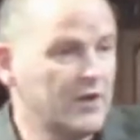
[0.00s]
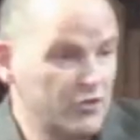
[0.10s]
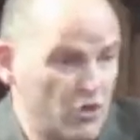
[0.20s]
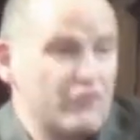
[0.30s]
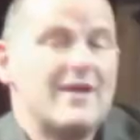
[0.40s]

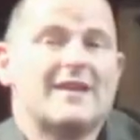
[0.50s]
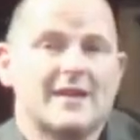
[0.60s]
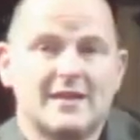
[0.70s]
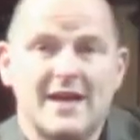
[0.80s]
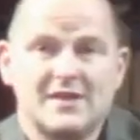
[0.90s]
not
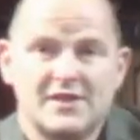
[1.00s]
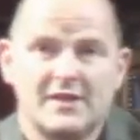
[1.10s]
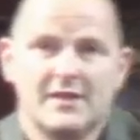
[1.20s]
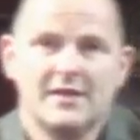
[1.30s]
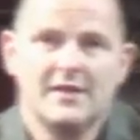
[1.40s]

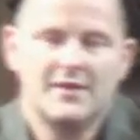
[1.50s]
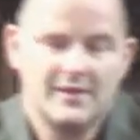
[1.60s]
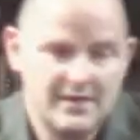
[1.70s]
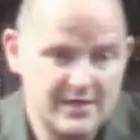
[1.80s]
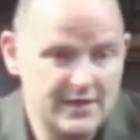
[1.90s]
recognizing
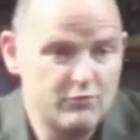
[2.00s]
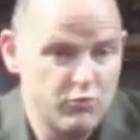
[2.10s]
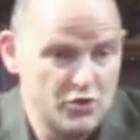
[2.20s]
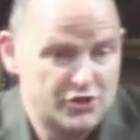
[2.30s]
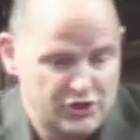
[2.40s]
that He
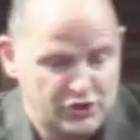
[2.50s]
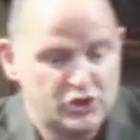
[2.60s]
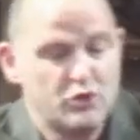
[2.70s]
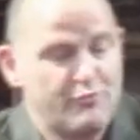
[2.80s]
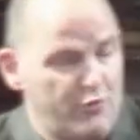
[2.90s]
wants us
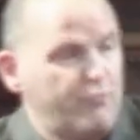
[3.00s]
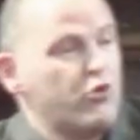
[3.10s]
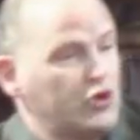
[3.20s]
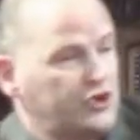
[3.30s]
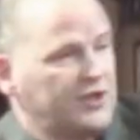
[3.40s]
to
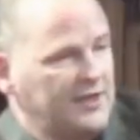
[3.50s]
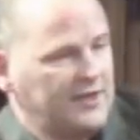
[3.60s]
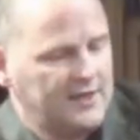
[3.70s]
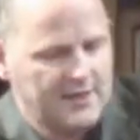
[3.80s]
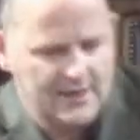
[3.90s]

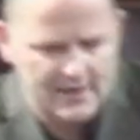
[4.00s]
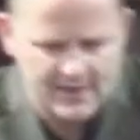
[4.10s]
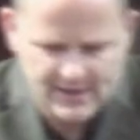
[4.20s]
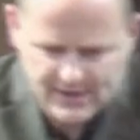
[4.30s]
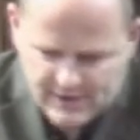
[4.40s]
proportionally
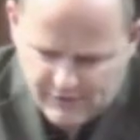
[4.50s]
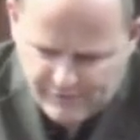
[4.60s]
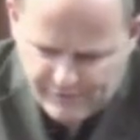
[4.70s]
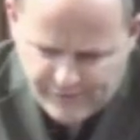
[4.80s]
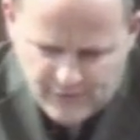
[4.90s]

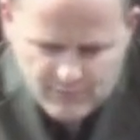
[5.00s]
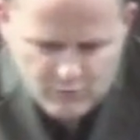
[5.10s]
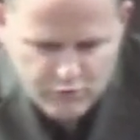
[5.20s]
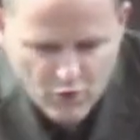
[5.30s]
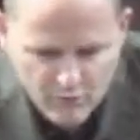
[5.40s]
give from
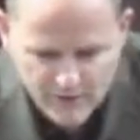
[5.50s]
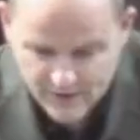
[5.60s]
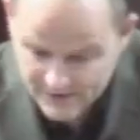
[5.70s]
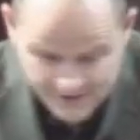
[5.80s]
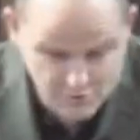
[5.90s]
what we are.
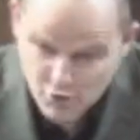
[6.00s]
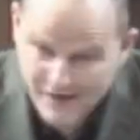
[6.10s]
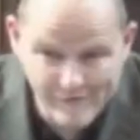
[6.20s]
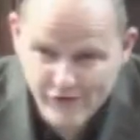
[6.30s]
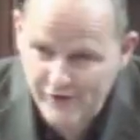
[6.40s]
He doesn't want
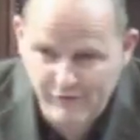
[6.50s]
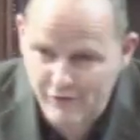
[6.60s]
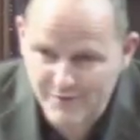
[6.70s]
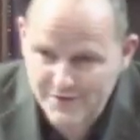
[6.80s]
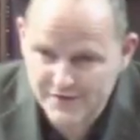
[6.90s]
everything
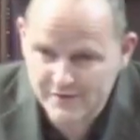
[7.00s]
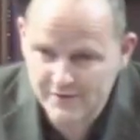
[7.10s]
from us.